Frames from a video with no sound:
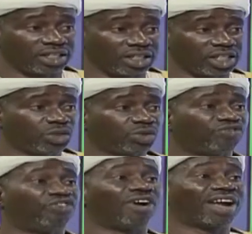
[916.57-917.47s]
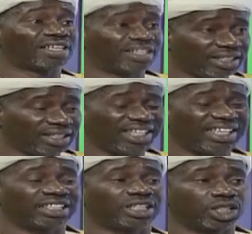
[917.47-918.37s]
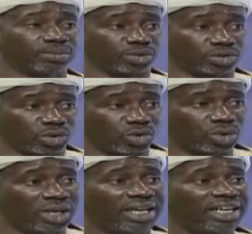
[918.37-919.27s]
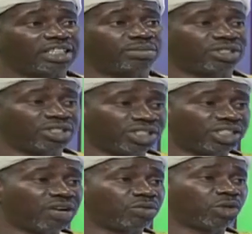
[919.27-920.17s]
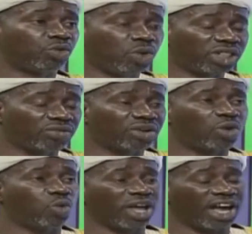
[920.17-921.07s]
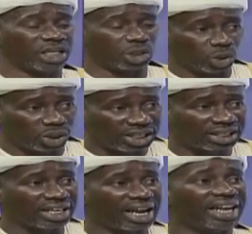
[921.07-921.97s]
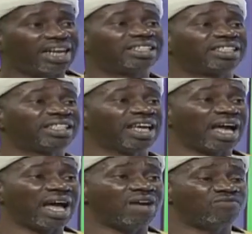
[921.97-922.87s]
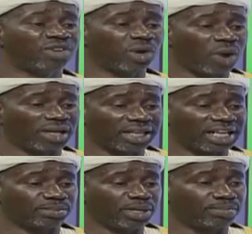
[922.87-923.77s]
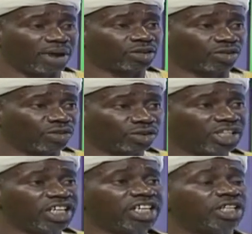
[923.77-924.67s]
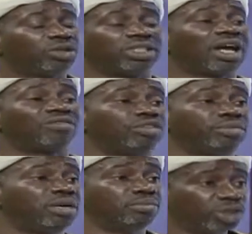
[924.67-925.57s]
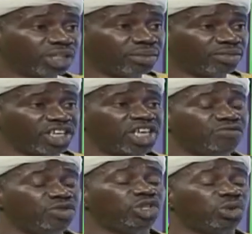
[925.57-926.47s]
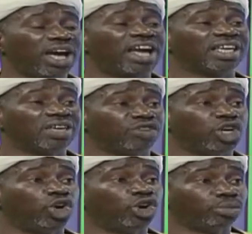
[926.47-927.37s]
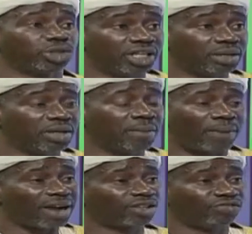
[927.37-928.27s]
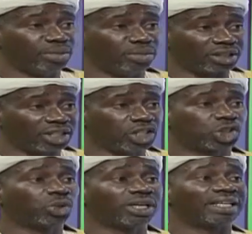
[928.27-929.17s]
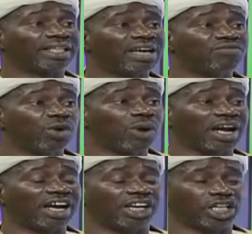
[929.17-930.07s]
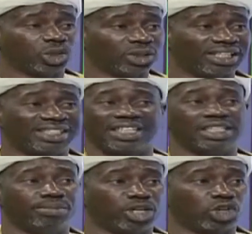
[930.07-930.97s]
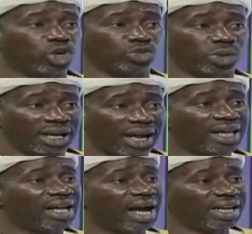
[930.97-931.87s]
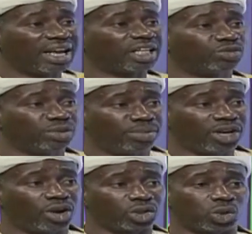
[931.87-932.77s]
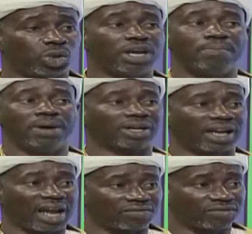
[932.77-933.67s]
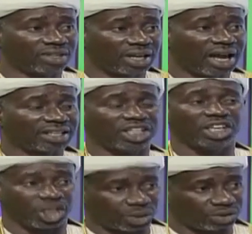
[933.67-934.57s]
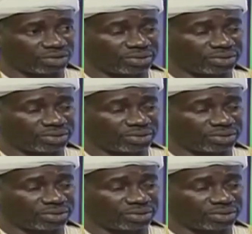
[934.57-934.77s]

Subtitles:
into forgetting the necessary protocol. Let's be sincere with whatever we are doing, and let's see everyone as being part of us. It doesn't have to be a Muslim. Even you can give a non-Muslim part of the meat so that everyone can rejoice and celebrate all together, and that will bring us to a better life as a nation.